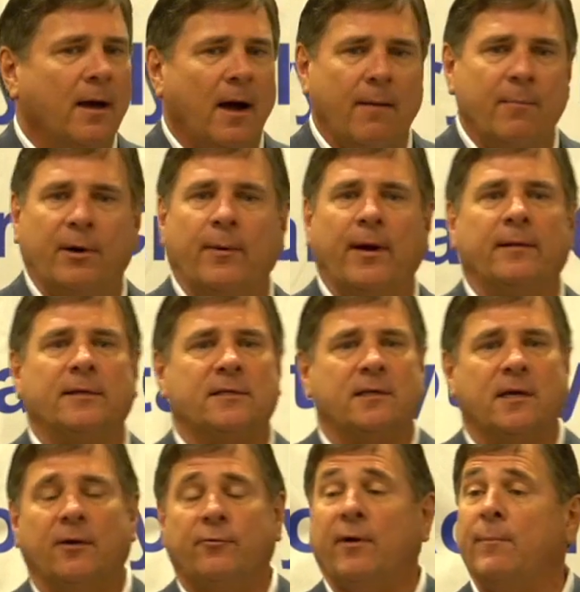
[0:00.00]
I've been around this
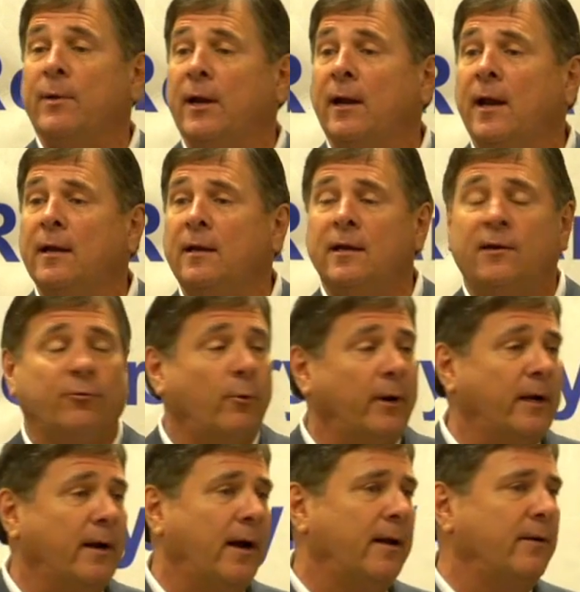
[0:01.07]
country. I've been an AD
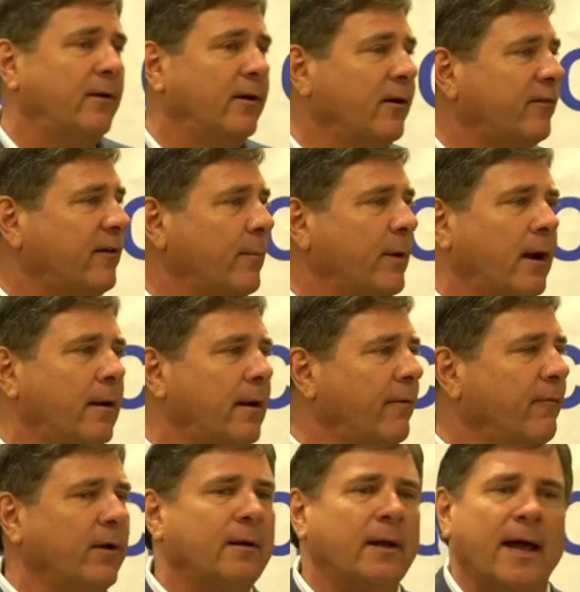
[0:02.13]
29 years. I've been on
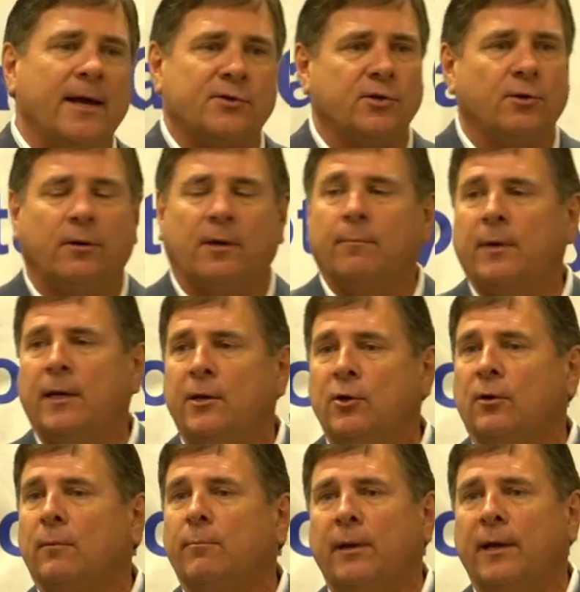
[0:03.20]
every national committee
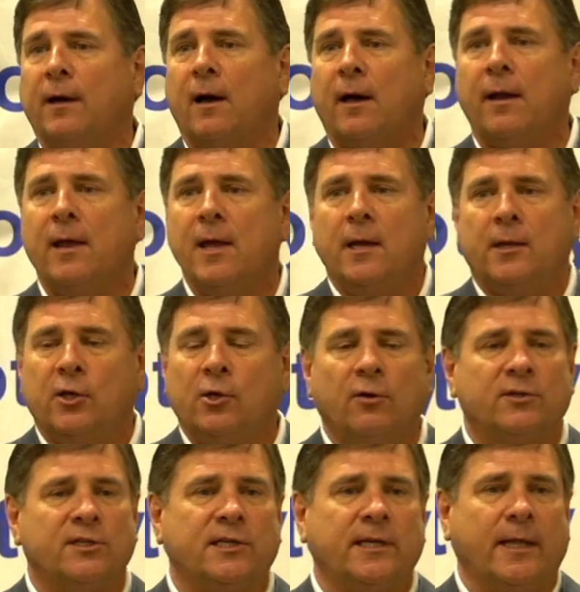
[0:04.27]
you can be on. You
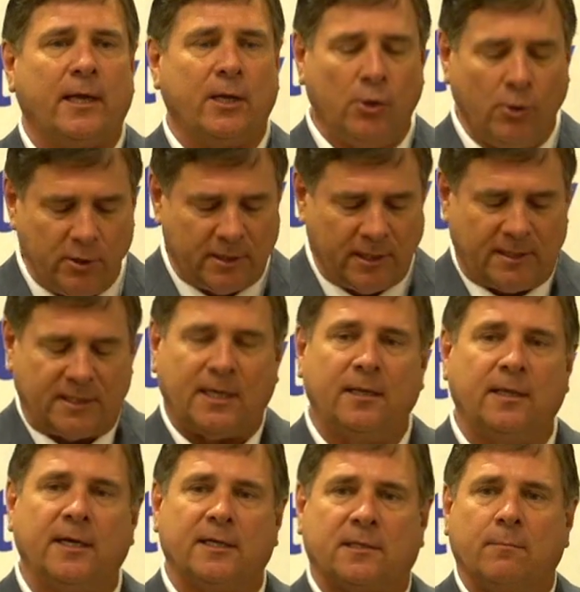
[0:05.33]
don't see that. You usually see
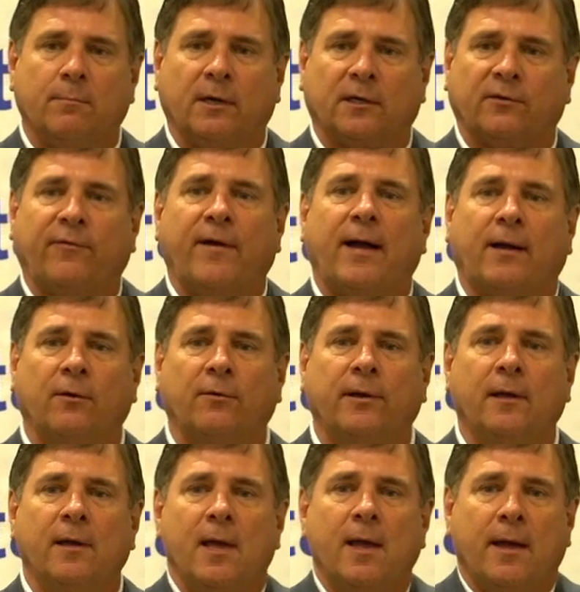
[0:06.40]
this amongst
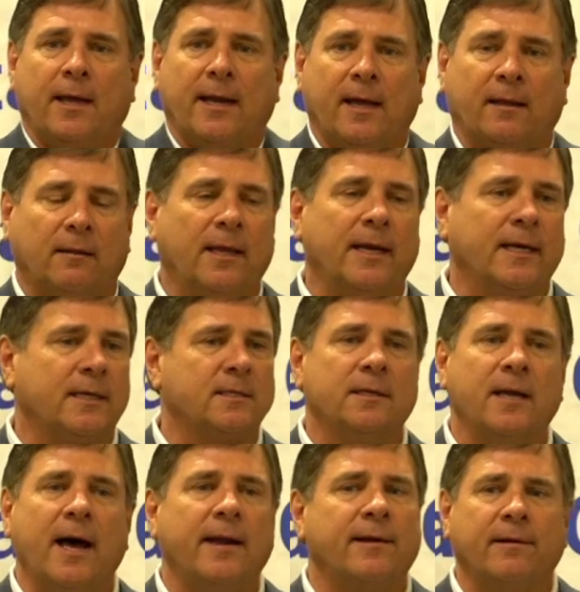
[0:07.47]
faculty and athletics,
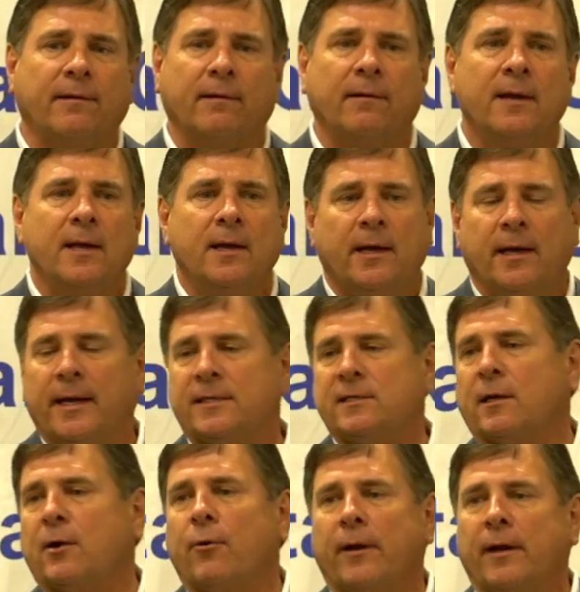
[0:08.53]
not here. And that's
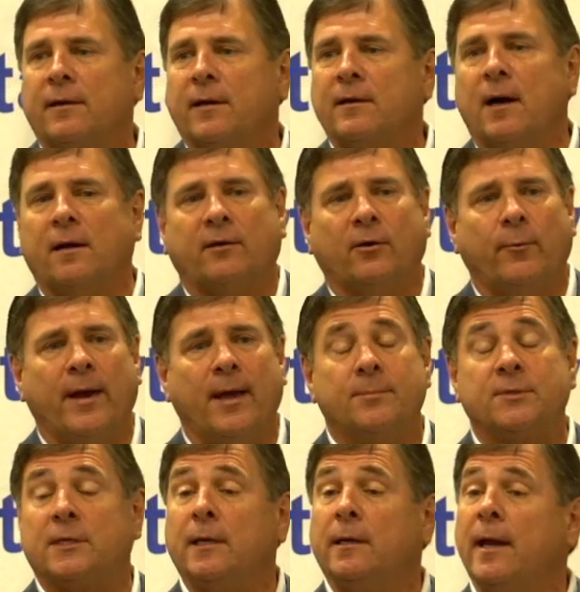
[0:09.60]
a credit to Dr.
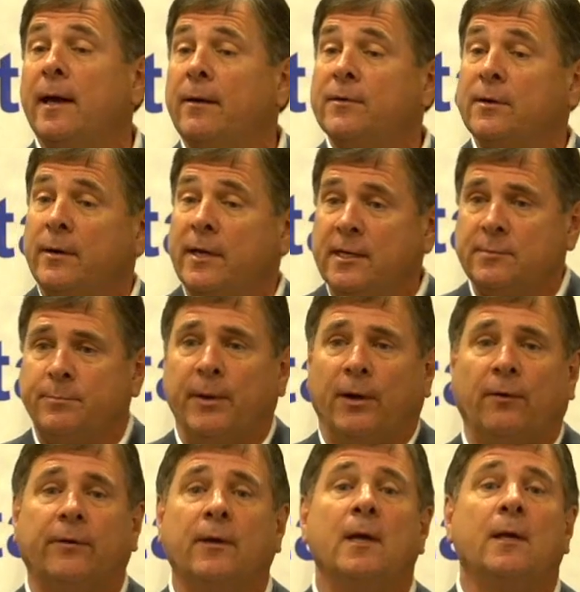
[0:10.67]
Ramsey and how he's
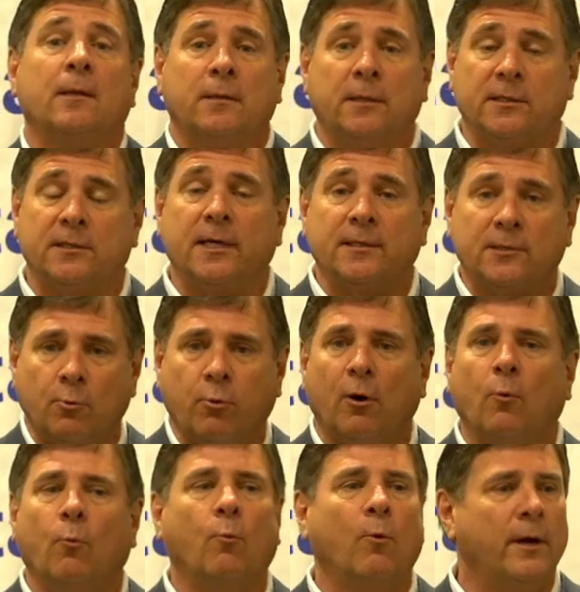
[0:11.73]
built this as,
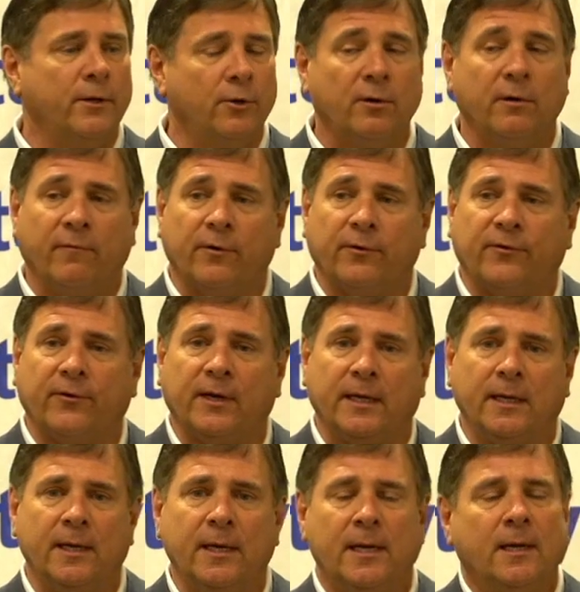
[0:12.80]
quote, one university.
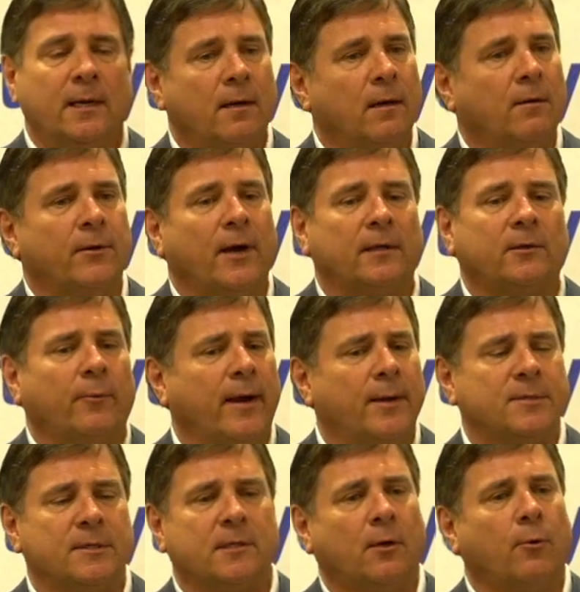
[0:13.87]
Now, Dr.
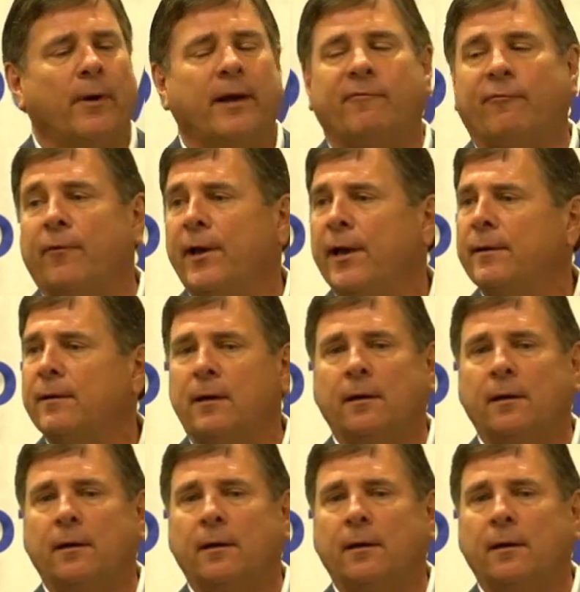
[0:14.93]
Ramsey's a great friend